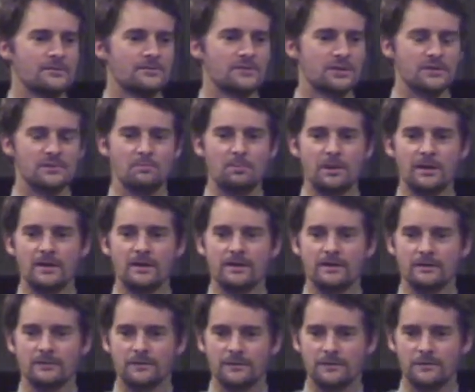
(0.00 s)
just
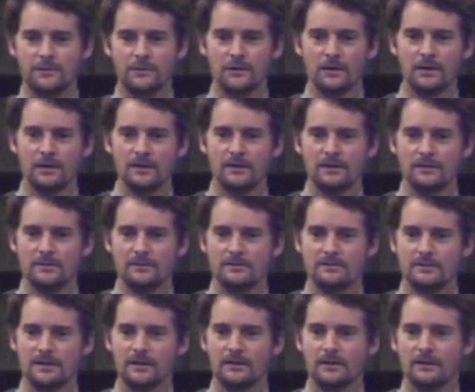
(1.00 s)
being fully
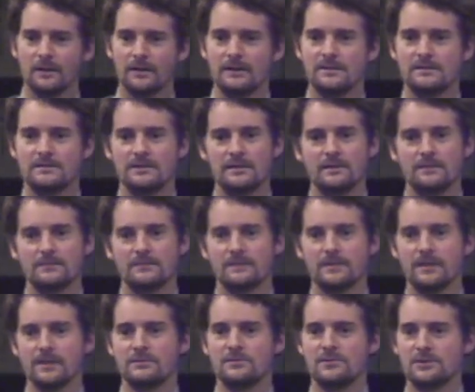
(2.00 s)
delighted
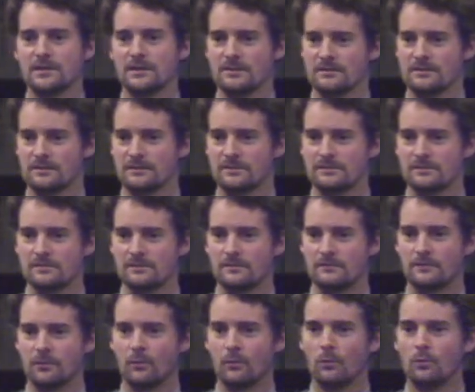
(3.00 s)
in Jesus
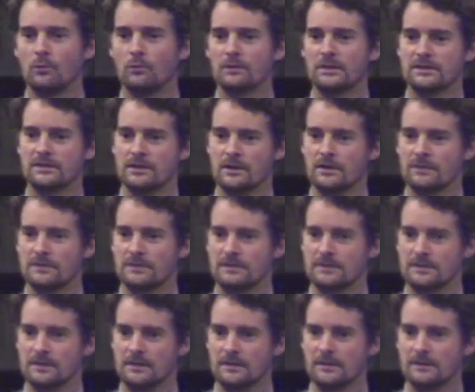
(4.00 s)
for all
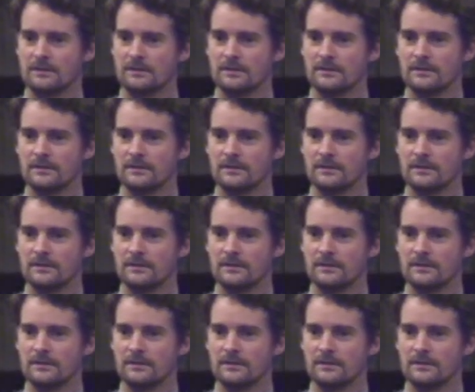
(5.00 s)
eternity.